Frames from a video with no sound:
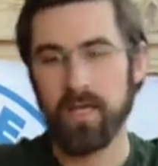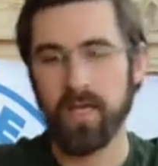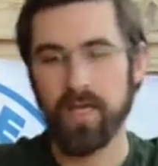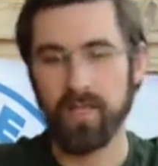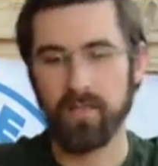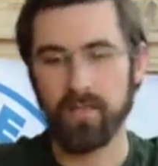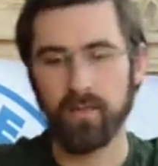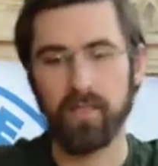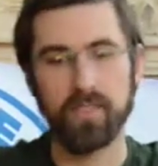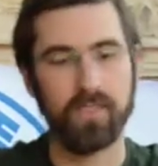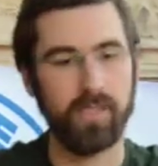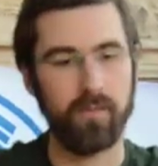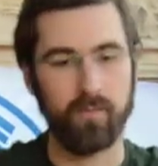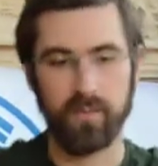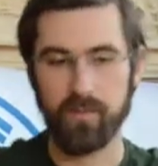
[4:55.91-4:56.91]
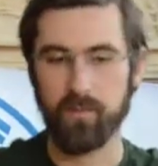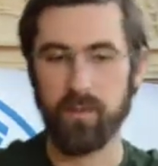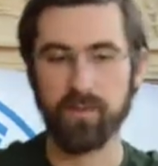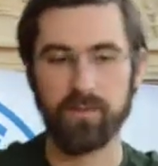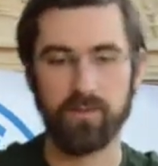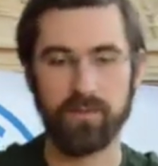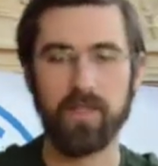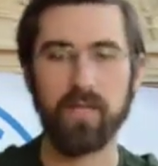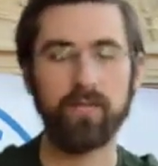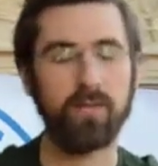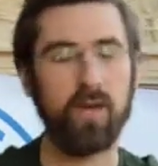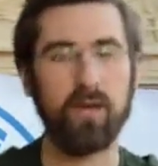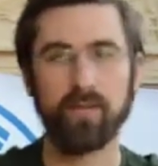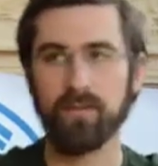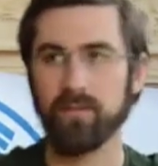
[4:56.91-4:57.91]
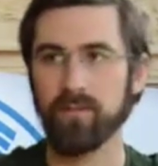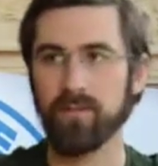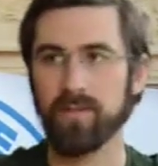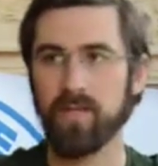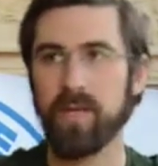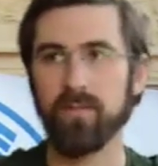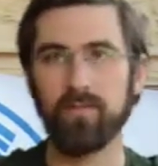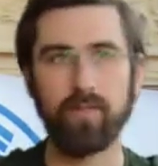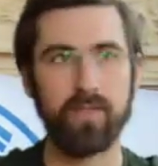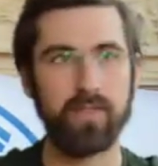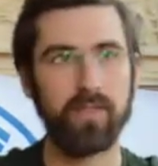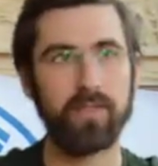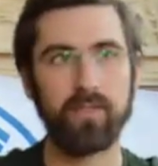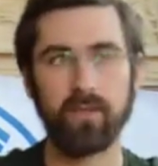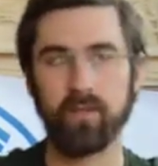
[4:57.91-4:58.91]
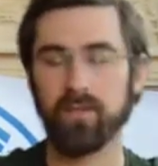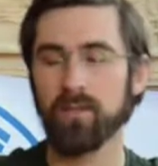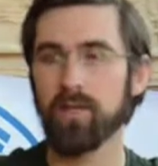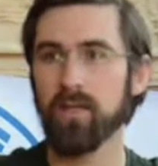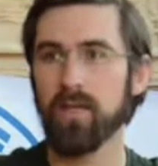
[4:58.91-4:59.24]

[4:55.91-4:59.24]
and let's say we sponsor 10 doctors every year